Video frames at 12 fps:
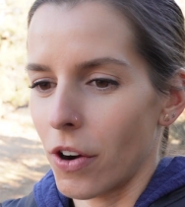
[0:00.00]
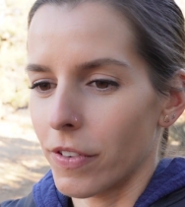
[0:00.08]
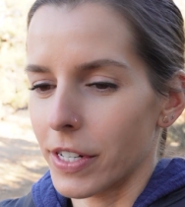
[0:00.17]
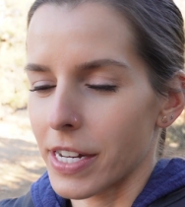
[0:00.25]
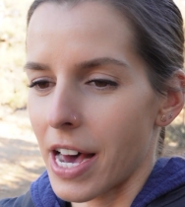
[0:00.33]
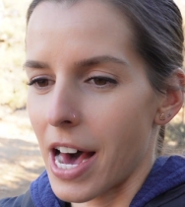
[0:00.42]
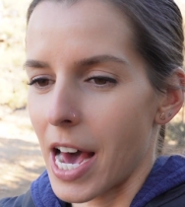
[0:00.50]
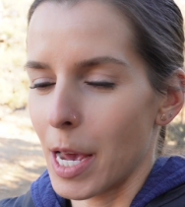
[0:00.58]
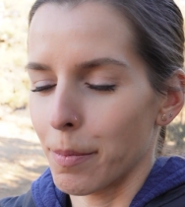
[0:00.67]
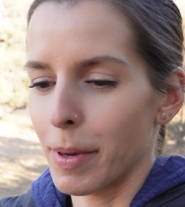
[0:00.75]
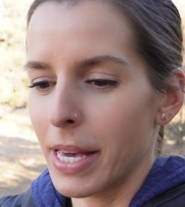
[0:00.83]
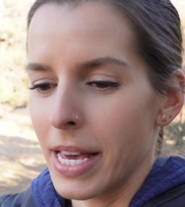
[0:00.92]
over
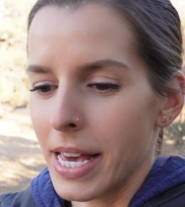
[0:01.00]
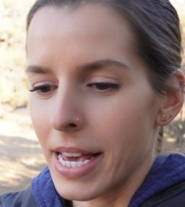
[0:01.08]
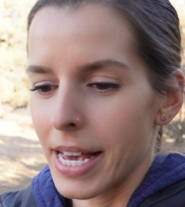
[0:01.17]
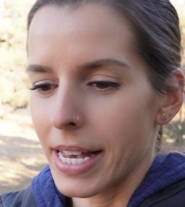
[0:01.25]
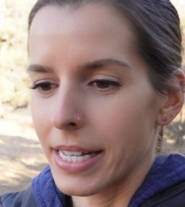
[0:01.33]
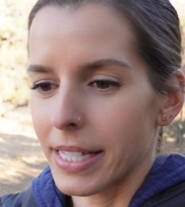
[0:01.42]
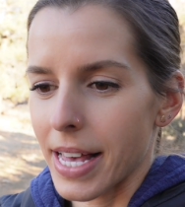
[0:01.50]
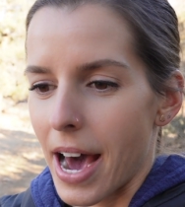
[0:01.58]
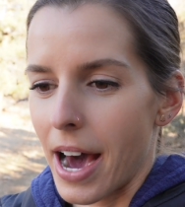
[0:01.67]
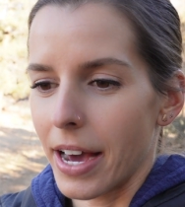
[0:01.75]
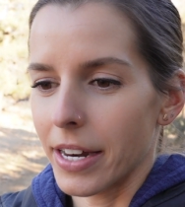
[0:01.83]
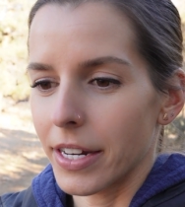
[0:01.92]
time is
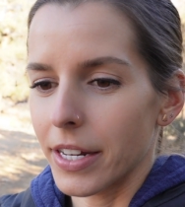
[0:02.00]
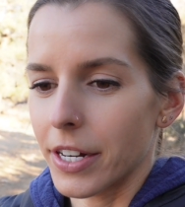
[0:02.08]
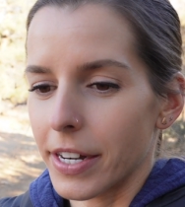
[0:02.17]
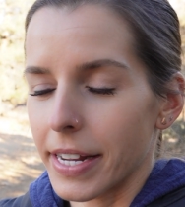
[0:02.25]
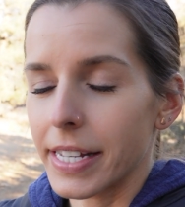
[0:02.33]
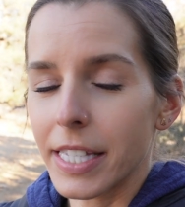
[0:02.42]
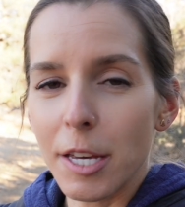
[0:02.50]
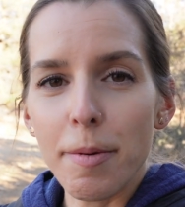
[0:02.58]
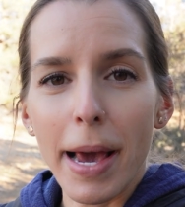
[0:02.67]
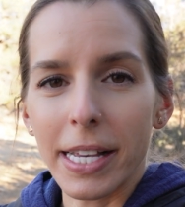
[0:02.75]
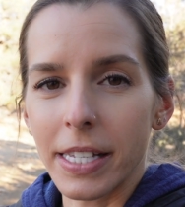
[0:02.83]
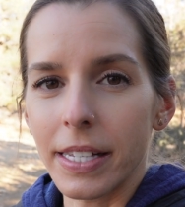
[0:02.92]
that your easy
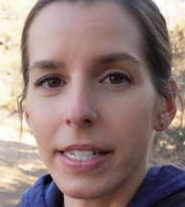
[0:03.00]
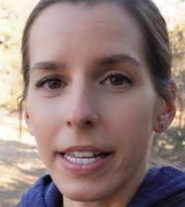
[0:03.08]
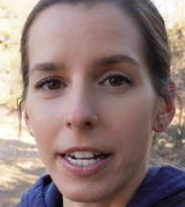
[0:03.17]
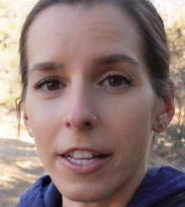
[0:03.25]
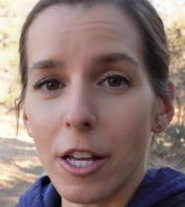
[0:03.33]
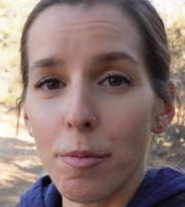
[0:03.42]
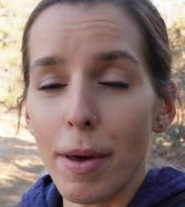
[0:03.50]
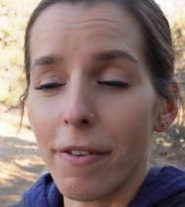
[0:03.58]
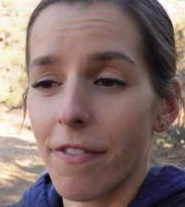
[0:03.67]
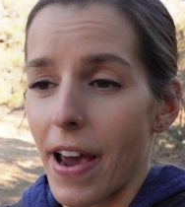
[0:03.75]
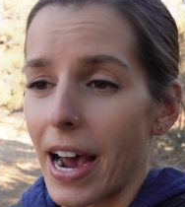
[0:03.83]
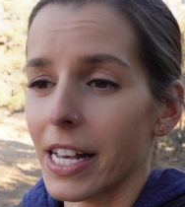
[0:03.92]
paces get a little bit
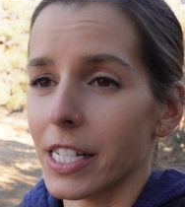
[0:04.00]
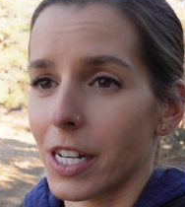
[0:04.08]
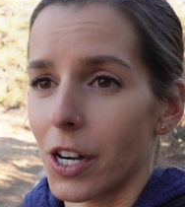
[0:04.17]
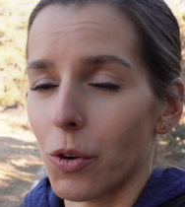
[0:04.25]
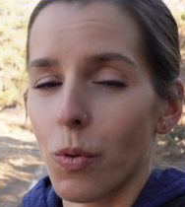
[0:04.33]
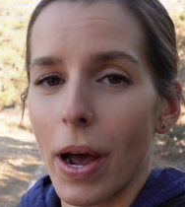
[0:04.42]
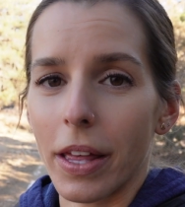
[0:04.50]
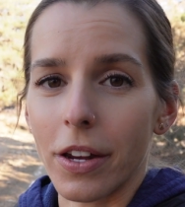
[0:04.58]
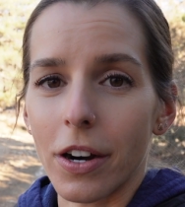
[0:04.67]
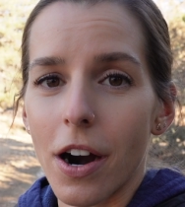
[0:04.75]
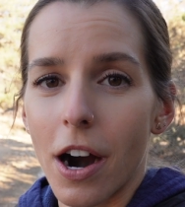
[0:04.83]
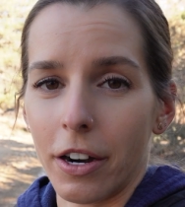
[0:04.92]
faster while
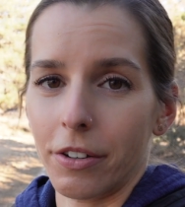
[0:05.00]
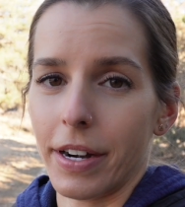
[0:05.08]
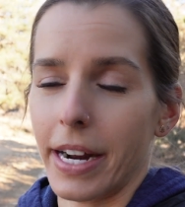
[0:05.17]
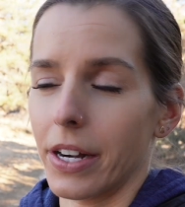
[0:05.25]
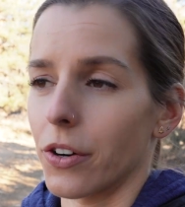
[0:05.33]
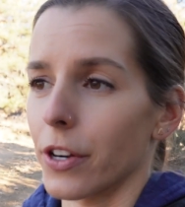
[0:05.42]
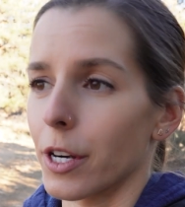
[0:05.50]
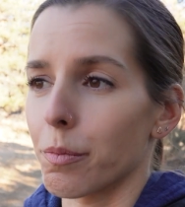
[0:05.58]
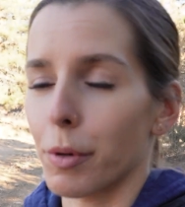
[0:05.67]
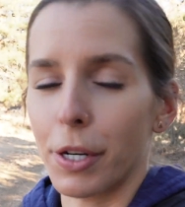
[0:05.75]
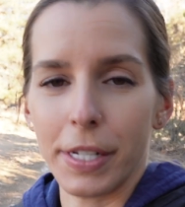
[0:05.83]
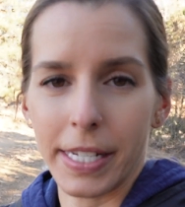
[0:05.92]
your heart rate or your
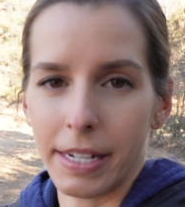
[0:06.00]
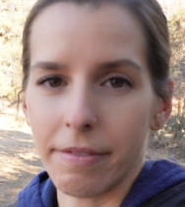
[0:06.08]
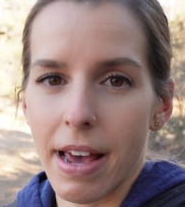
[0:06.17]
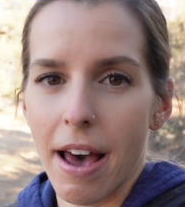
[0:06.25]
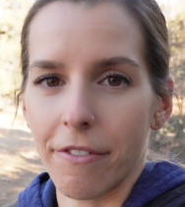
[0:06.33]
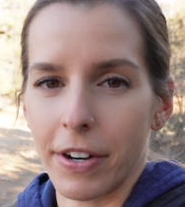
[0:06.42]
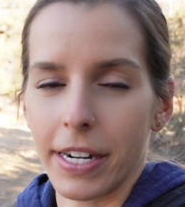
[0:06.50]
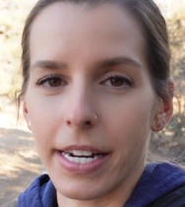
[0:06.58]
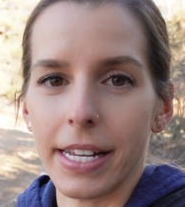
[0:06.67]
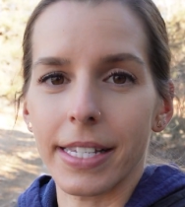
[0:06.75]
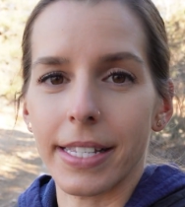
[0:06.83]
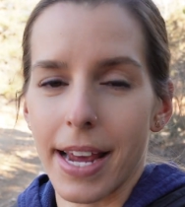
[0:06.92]
perceived effort
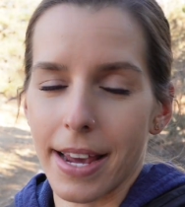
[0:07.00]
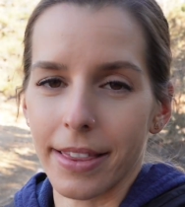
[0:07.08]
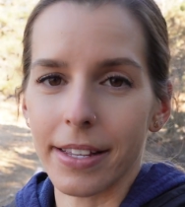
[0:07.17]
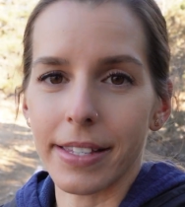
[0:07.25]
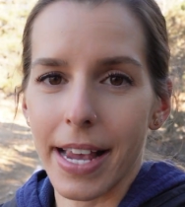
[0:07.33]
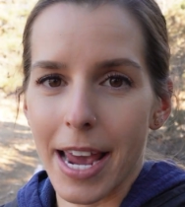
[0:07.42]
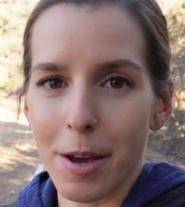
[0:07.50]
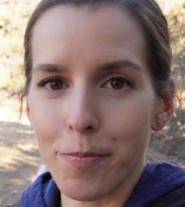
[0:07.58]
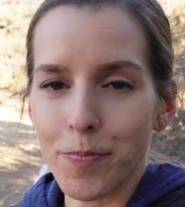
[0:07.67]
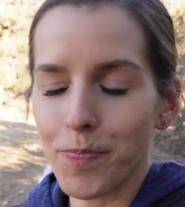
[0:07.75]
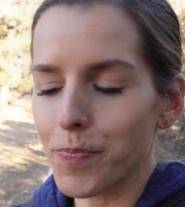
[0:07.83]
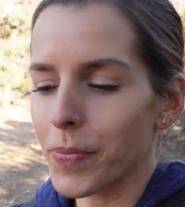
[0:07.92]
is staying the same.